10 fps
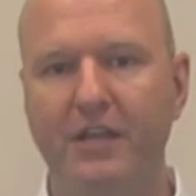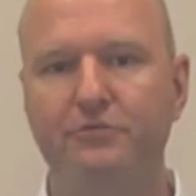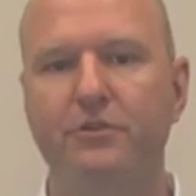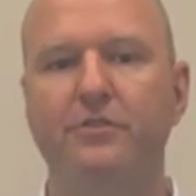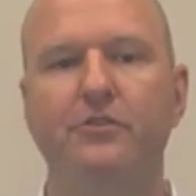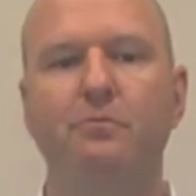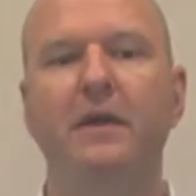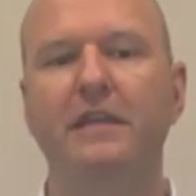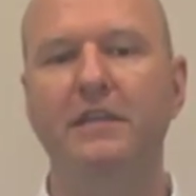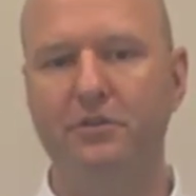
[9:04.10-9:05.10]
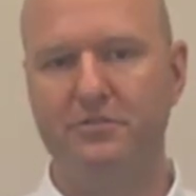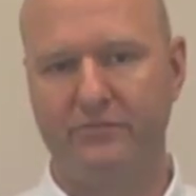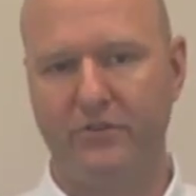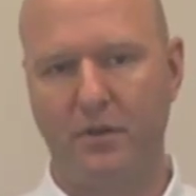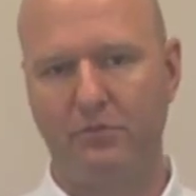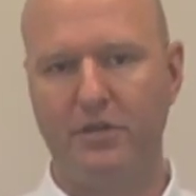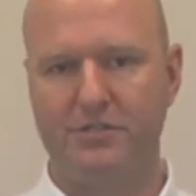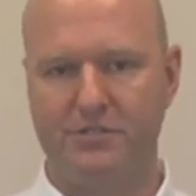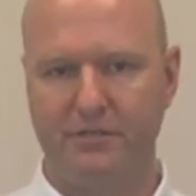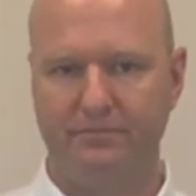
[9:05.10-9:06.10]
factor in their many years of
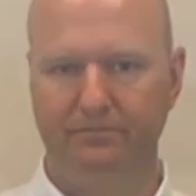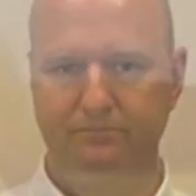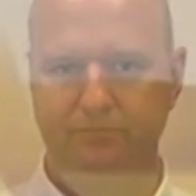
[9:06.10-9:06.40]
operation.